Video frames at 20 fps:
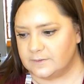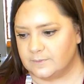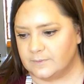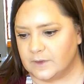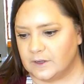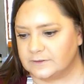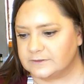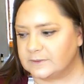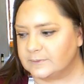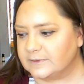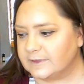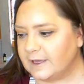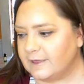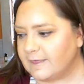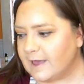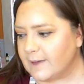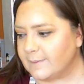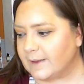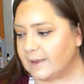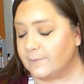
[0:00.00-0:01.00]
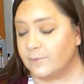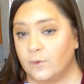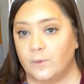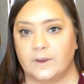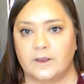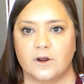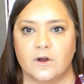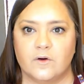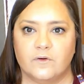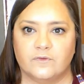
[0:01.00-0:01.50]
multiply that by
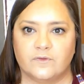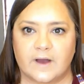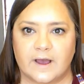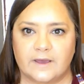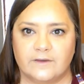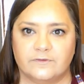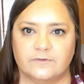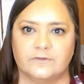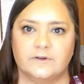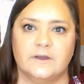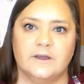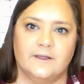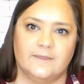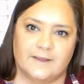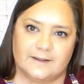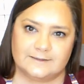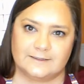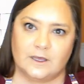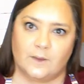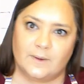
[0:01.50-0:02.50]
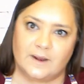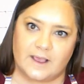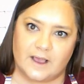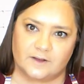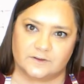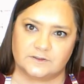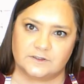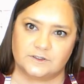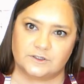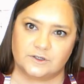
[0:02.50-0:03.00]
0.05, that's how many
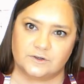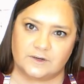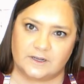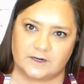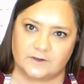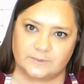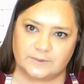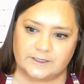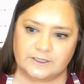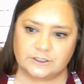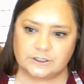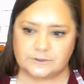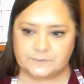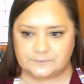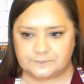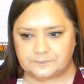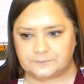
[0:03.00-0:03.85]
ounces you need of bleach.